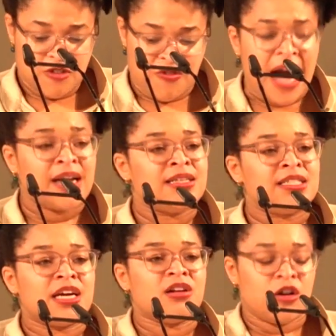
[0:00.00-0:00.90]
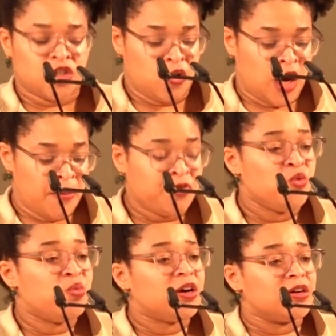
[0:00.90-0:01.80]
Violence can also come
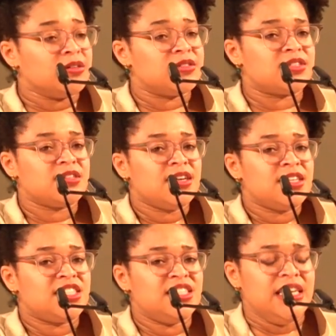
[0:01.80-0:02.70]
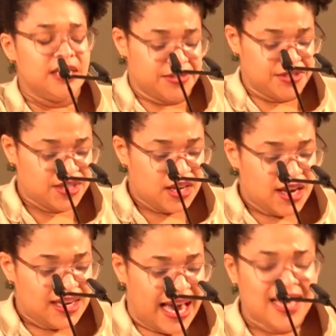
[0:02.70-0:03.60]
through words, sneers,
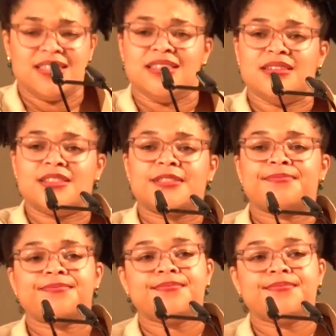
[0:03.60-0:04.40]
gazes.